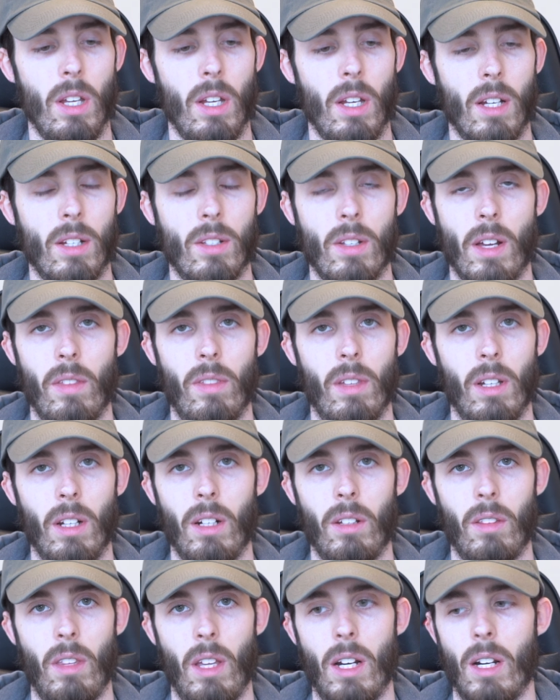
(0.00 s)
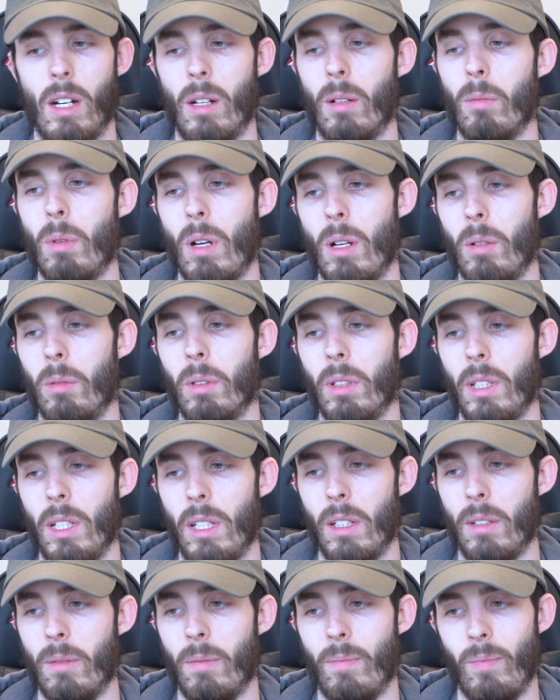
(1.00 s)
because I think they're
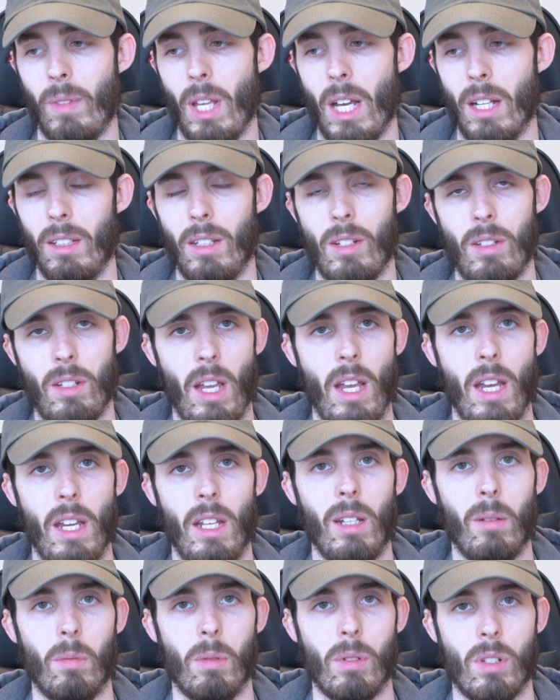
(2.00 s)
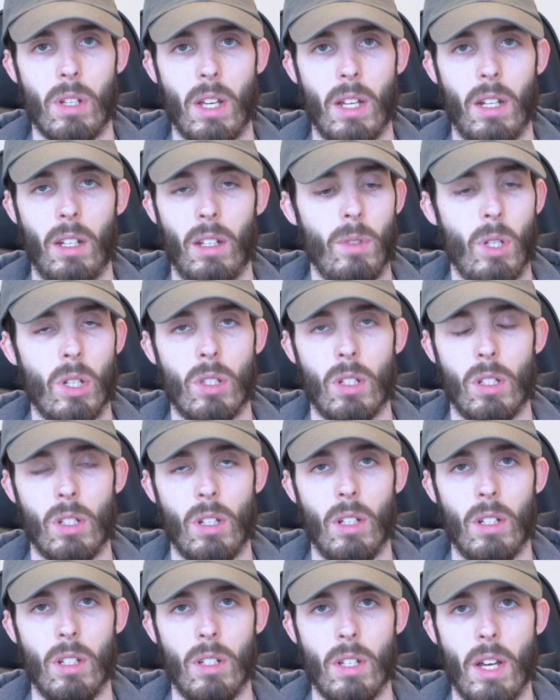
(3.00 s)
probably at least 80% just as
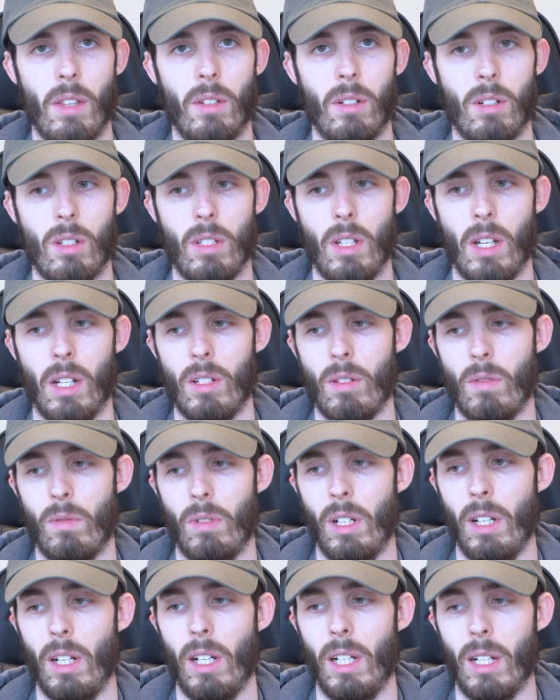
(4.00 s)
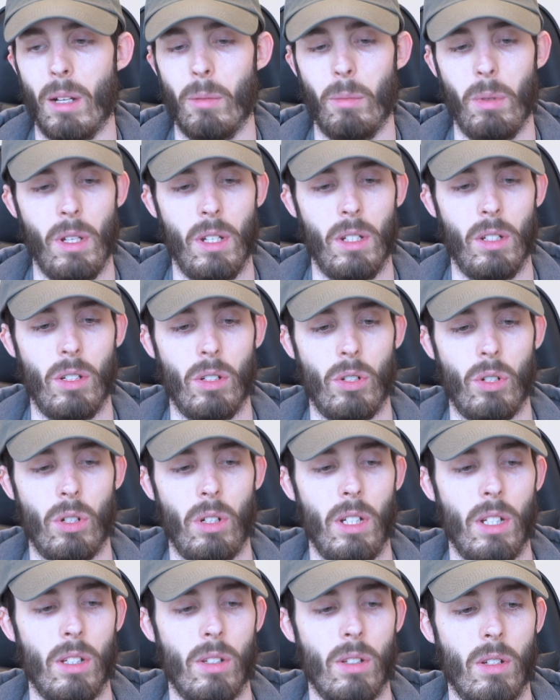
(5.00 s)
good as other sticks for getting up into
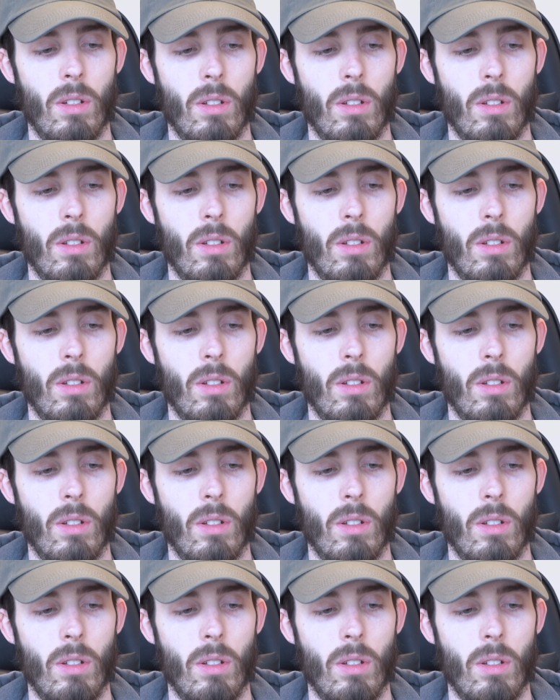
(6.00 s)
trees.